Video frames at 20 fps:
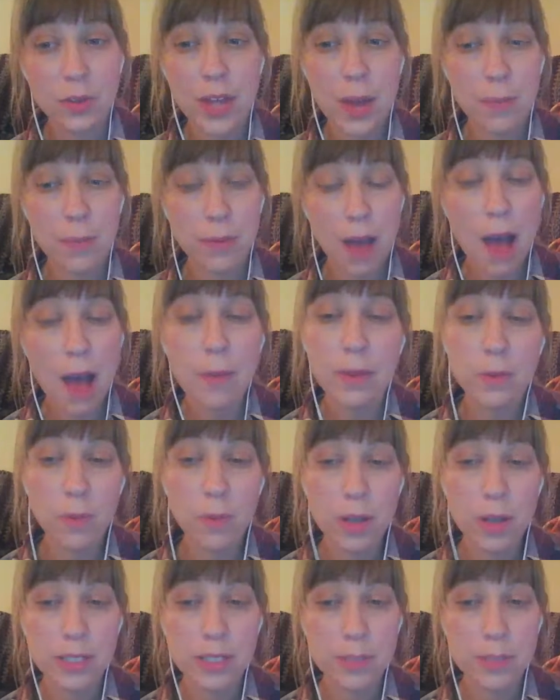probably
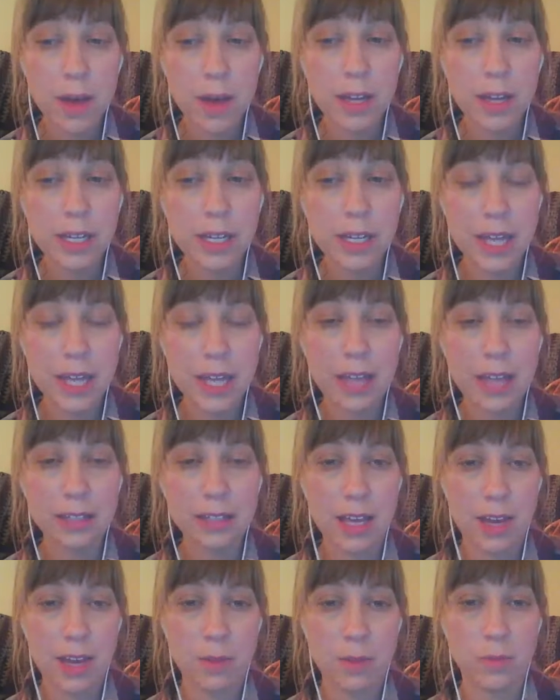was the money that
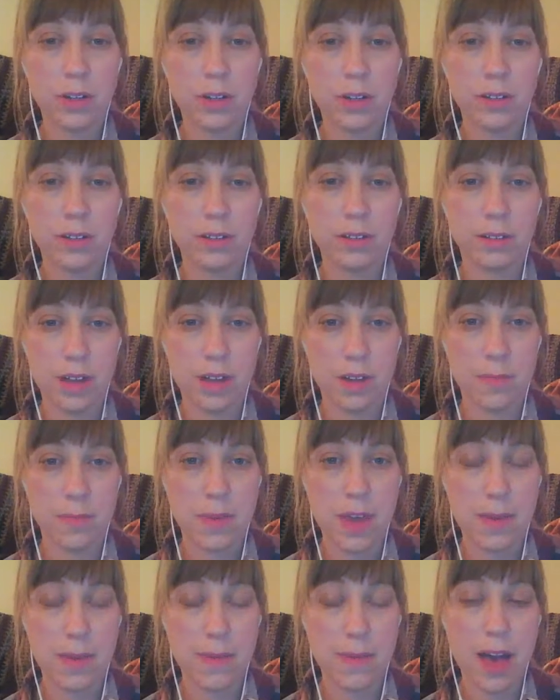they were gonna pay
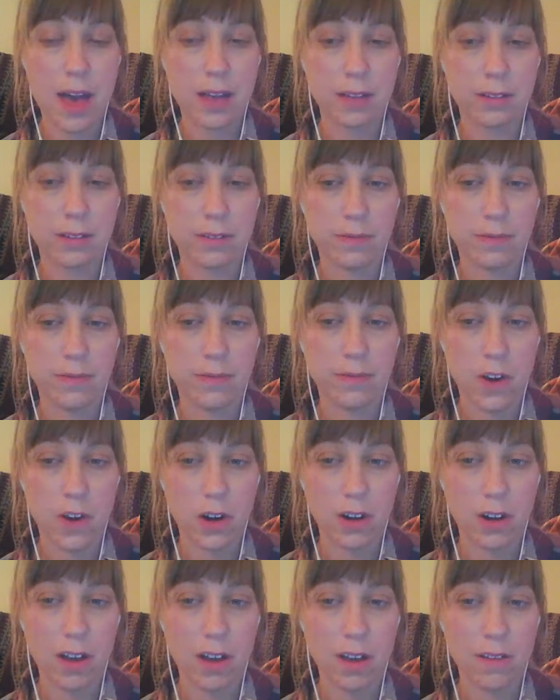back Varga.